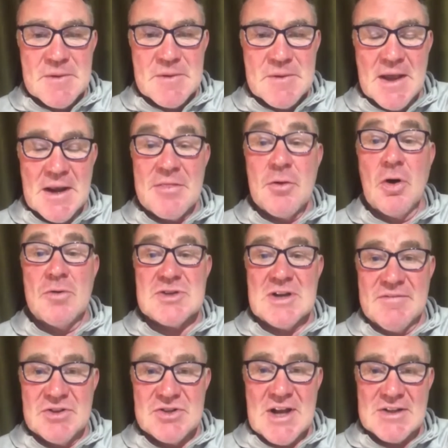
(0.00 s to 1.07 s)
And I thought I was going
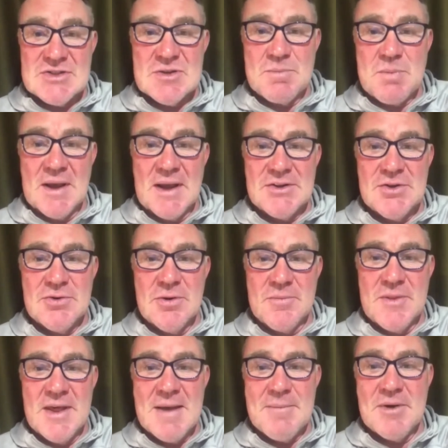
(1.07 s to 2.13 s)
to have the chance to play in Europe
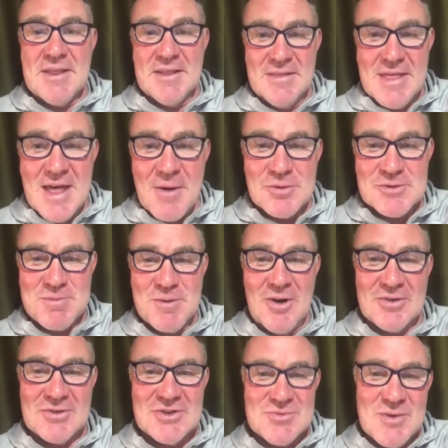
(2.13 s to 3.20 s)
there, but that was
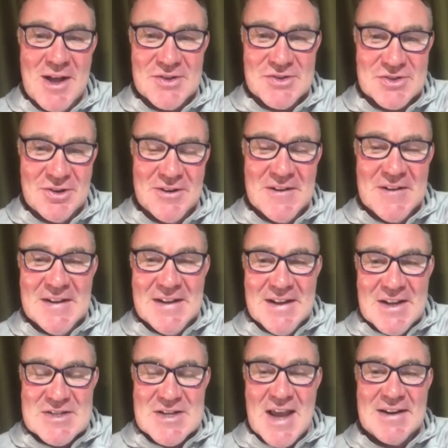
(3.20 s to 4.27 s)
blocked as well. So,
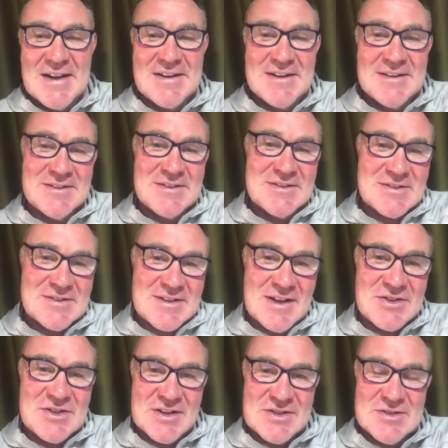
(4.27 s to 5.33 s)
sadly, I didn't get a
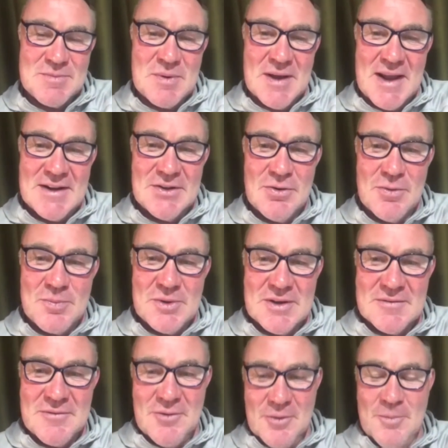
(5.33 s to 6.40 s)
chance to play in
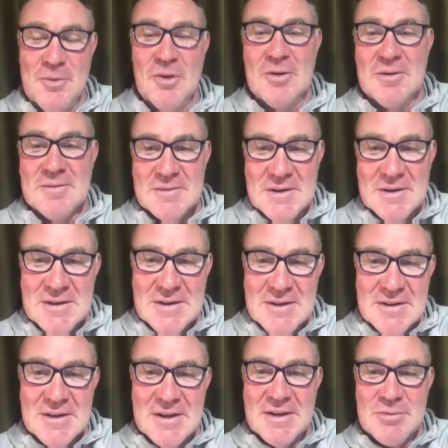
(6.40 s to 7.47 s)
European football.
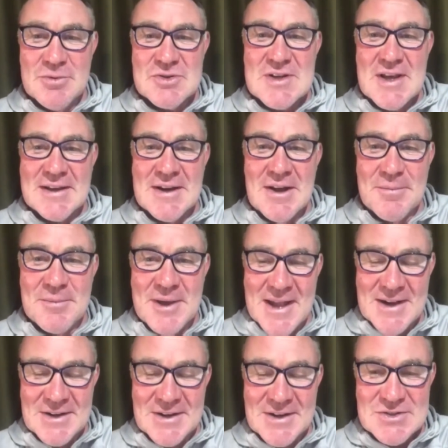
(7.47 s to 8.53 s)
It was taken out of my
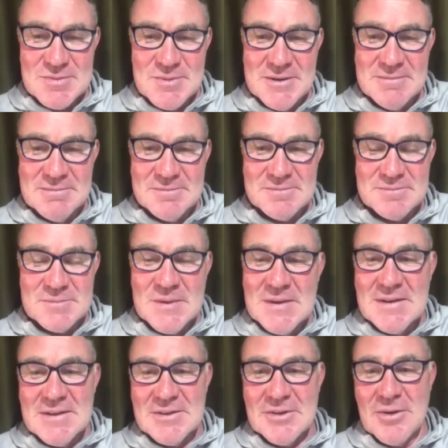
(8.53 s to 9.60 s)
hands, but,
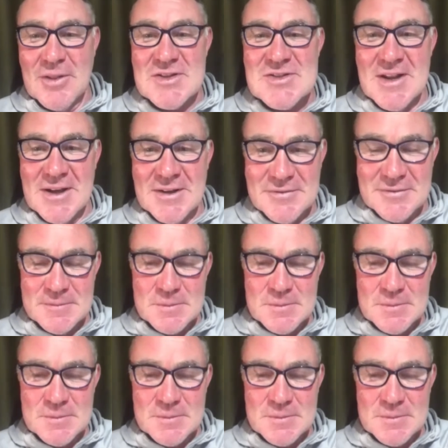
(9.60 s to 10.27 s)
you know, that's life.